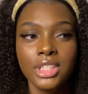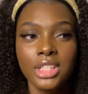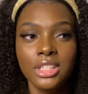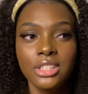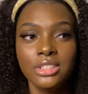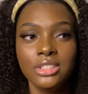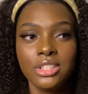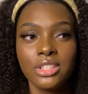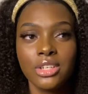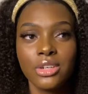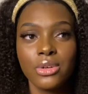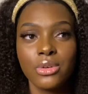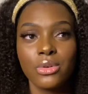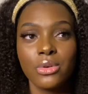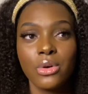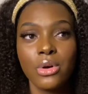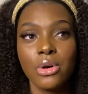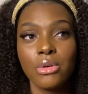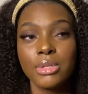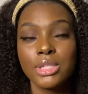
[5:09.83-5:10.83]
you know,
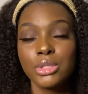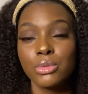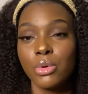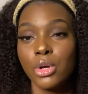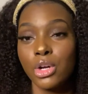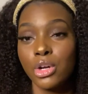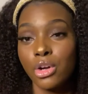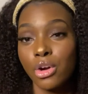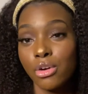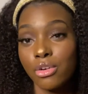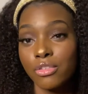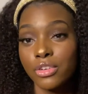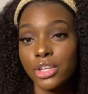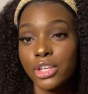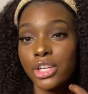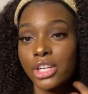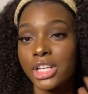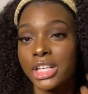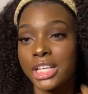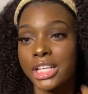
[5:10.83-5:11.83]
always walk over
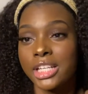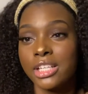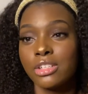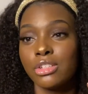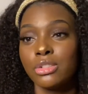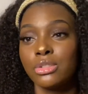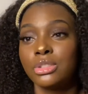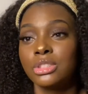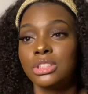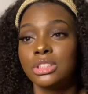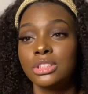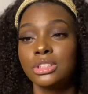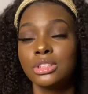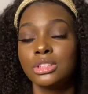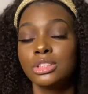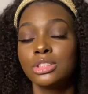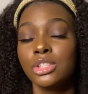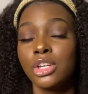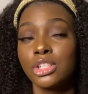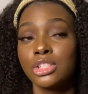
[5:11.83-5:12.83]
and they'll
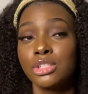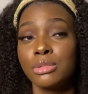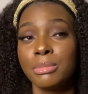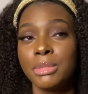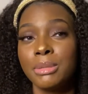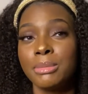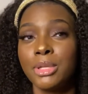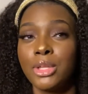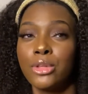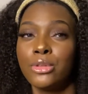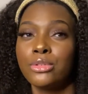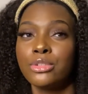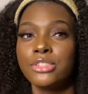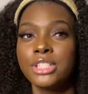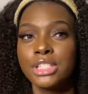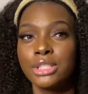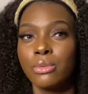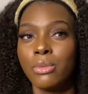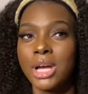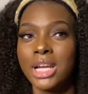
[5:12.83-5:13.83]
talk to me, but the only
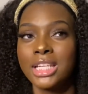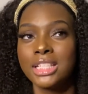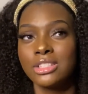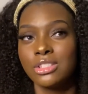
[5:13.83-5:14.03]
reason why they